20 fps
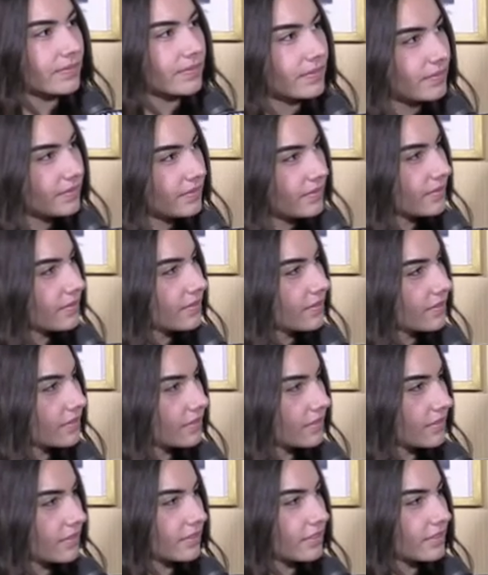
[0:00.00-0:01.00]

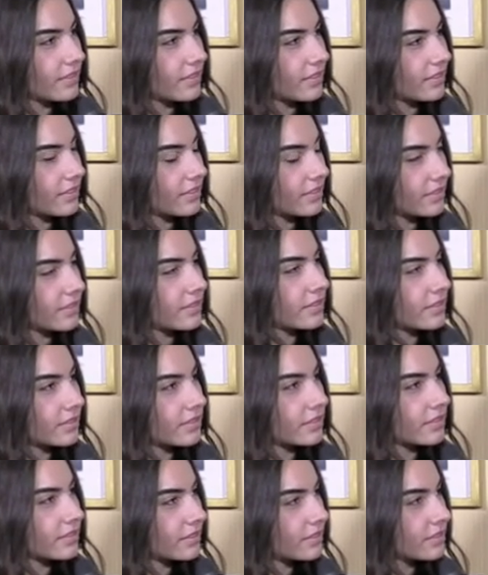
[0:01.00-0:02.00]

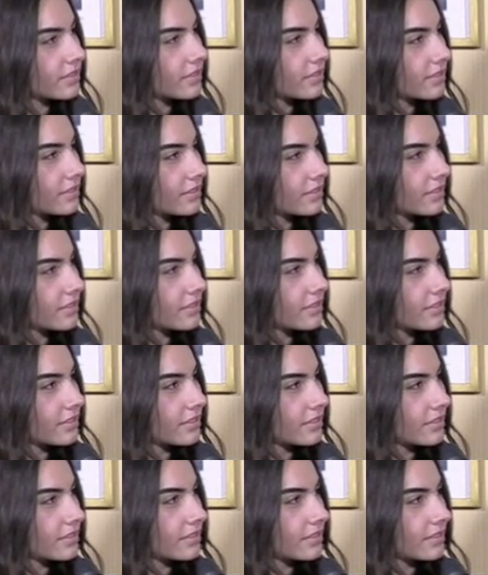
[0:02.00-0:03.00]

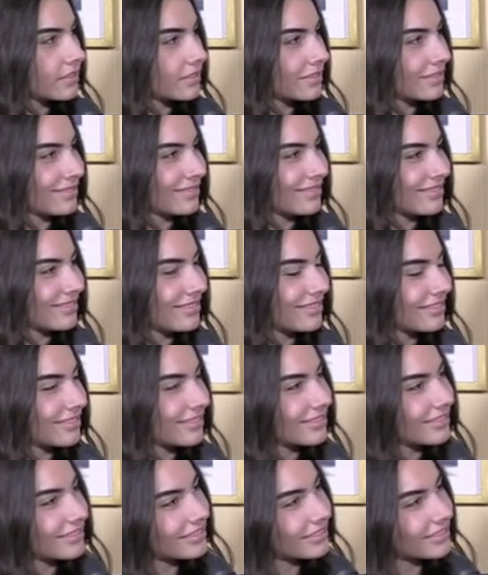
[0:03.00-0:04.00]

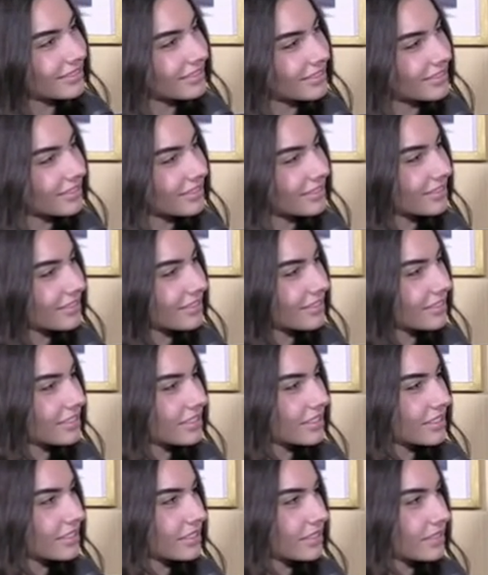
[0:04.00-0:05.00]

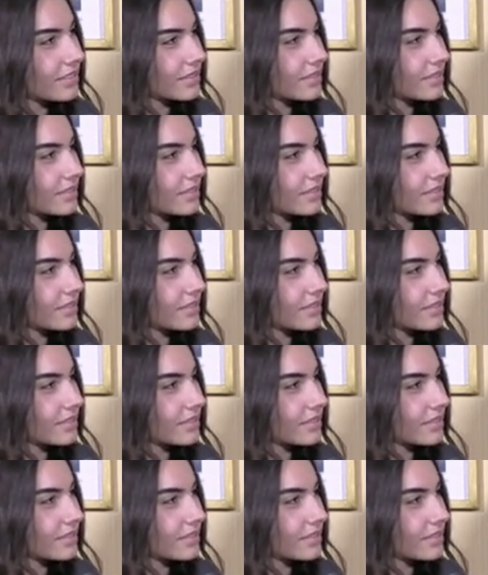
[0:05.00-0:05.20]
The person shown says nothing.